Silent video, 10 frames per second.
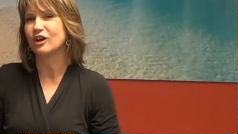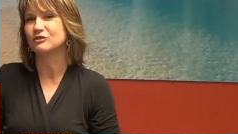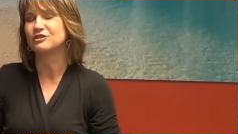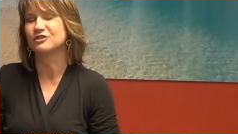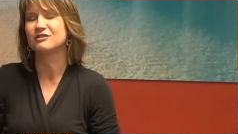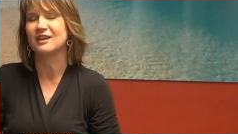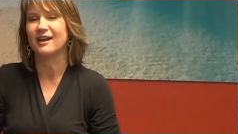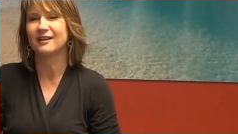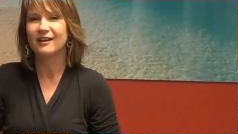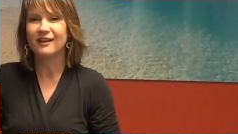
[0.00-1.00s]
I could do
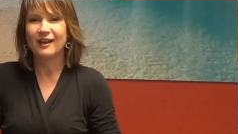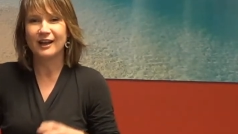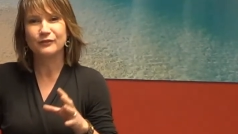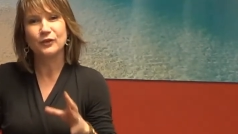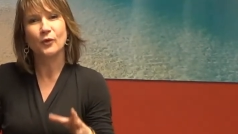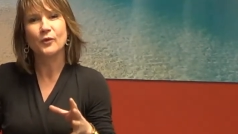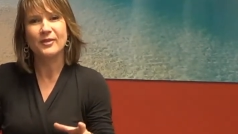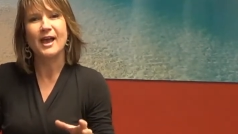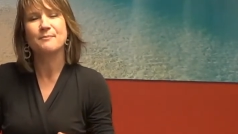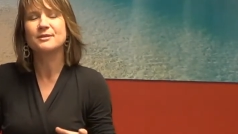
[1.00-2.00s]
that, and if you're
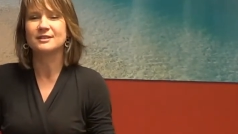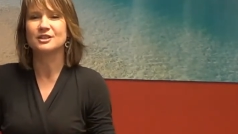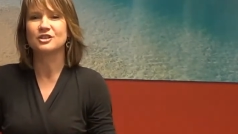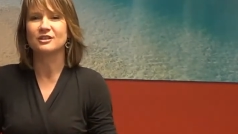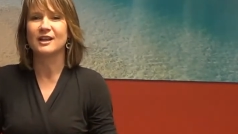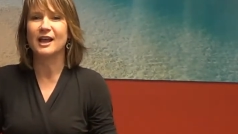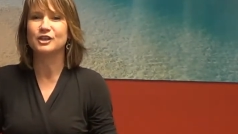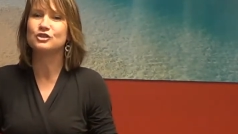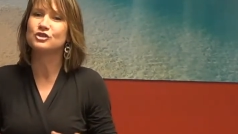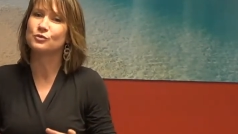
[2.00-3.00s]
in that position and
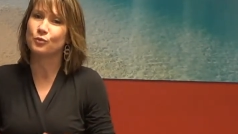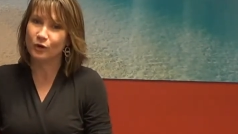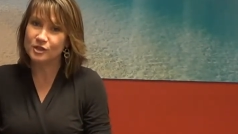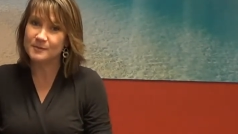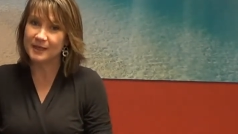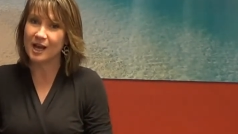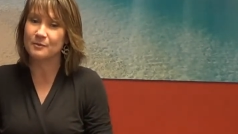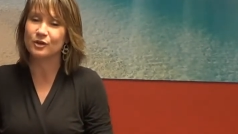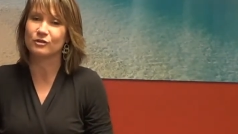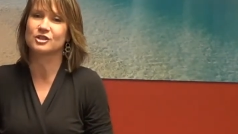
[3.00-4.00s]
you do want to become
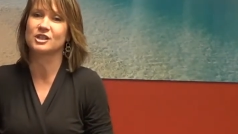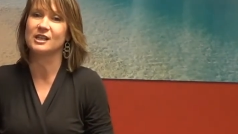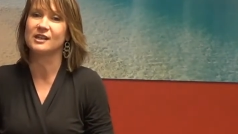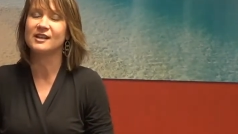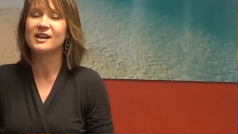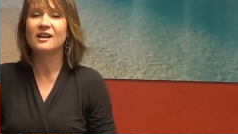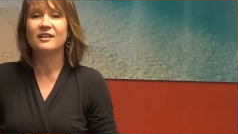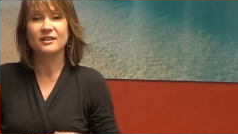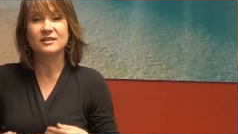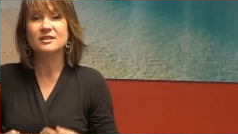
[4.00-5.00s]
an auctioneer,
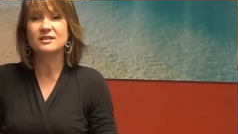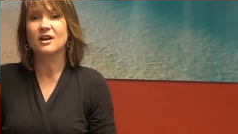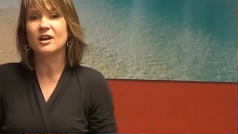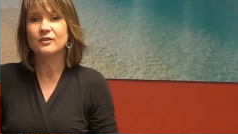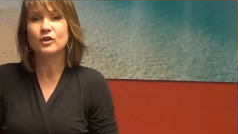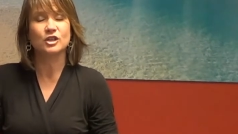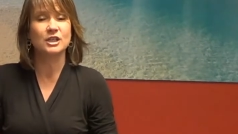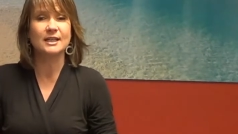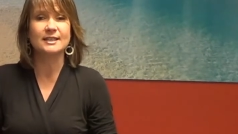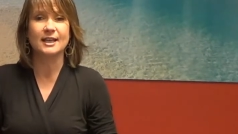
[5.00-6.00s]
then the Society of
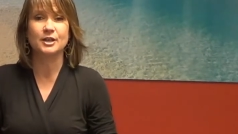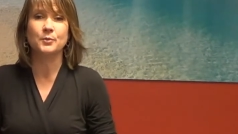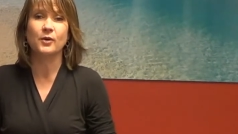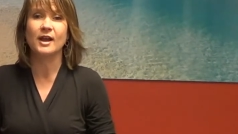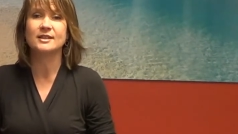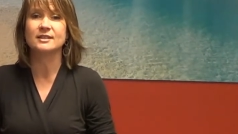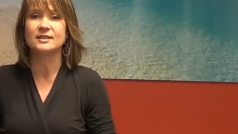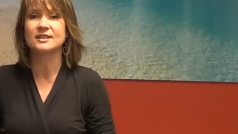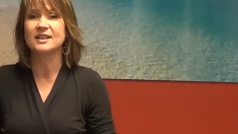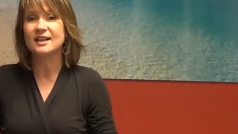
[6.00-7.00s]
Auctioneers and
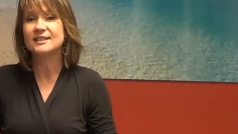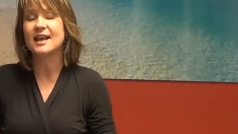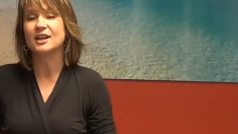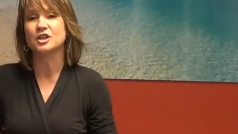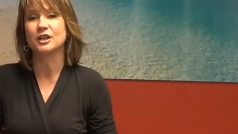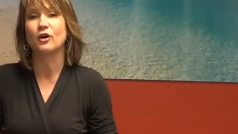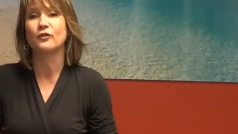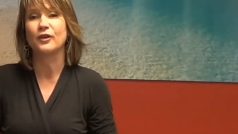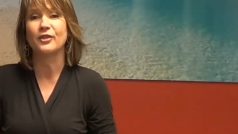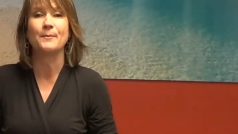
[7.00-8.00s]
Appraisers does actually
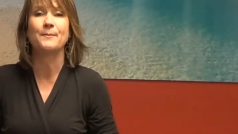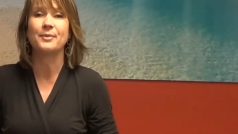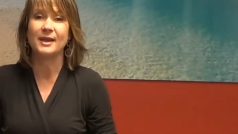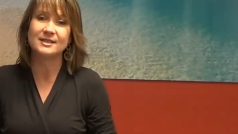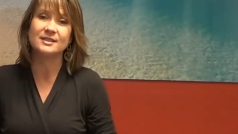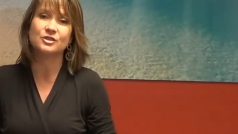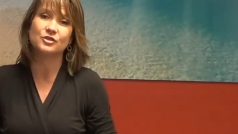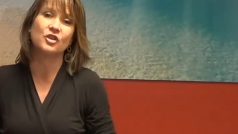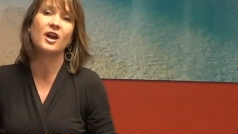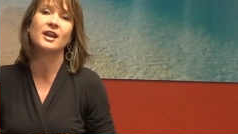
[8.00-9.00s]
offer the best
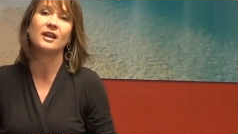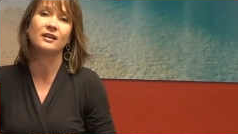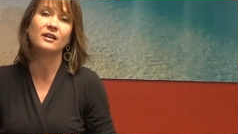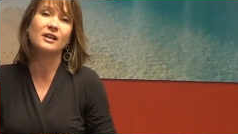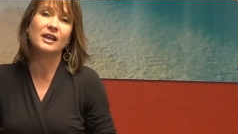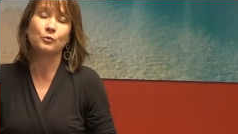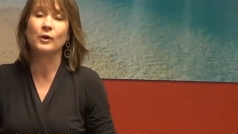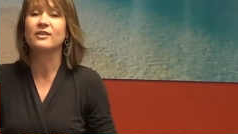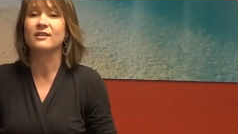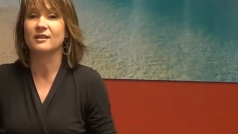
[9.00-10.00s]
training,
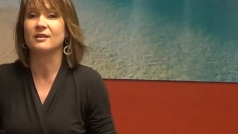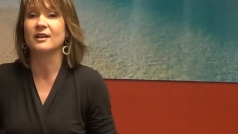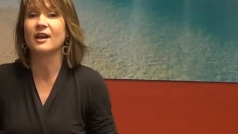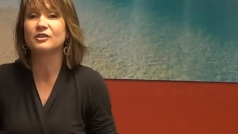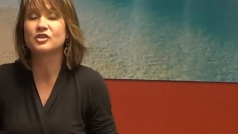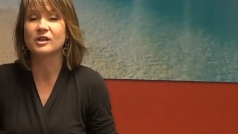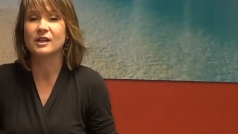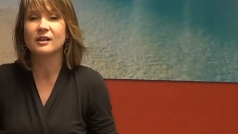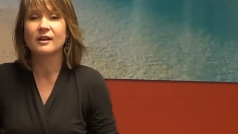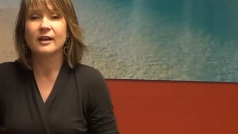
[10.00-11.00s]
we think, in the country.